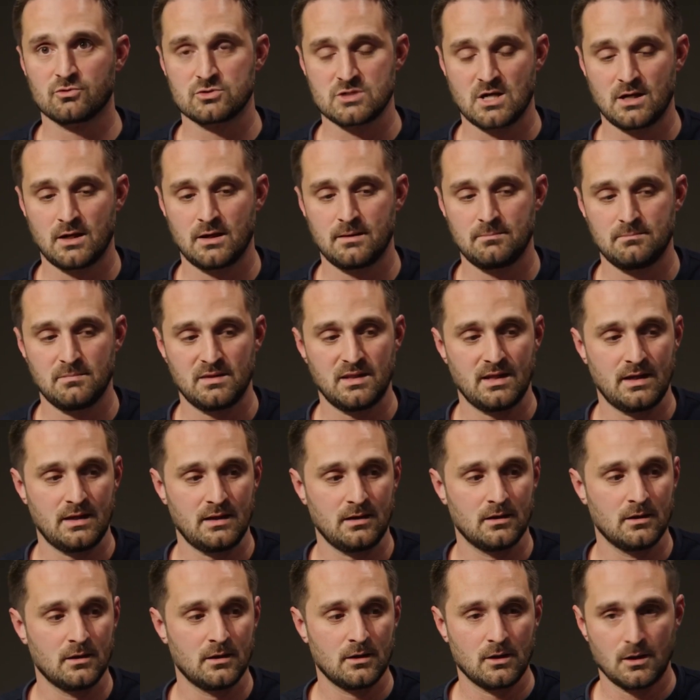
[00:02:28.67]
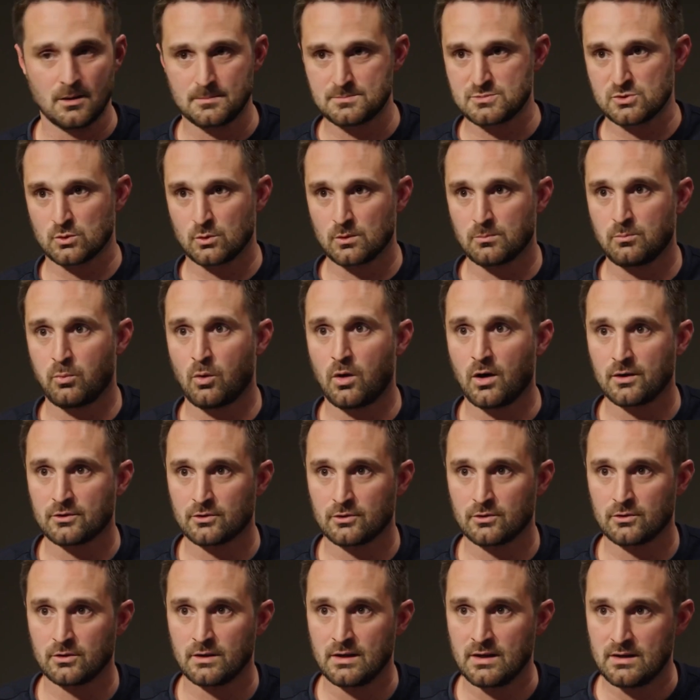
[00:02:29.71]
time, they absorb
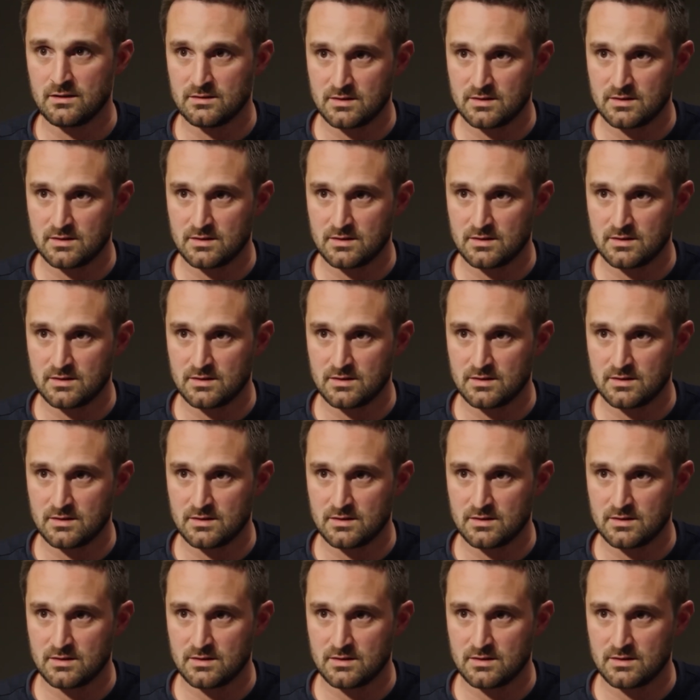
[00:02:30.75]
water,